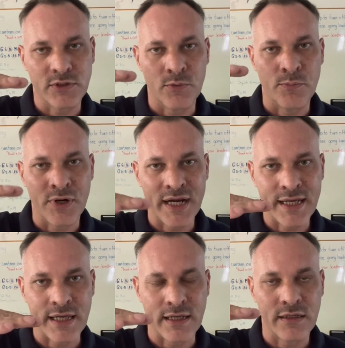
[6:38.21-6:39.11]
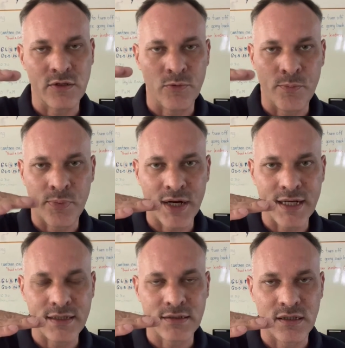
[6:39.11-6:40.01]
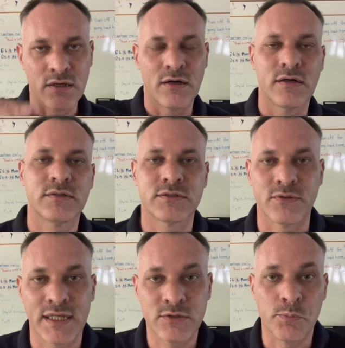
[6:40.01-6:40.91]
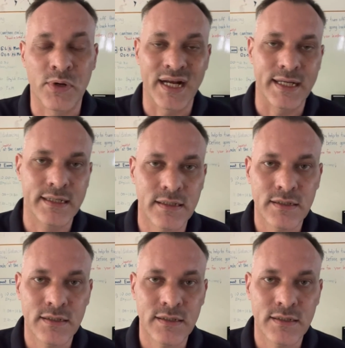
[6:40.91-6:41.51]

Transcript: You're braking, you break the car. So that's brake.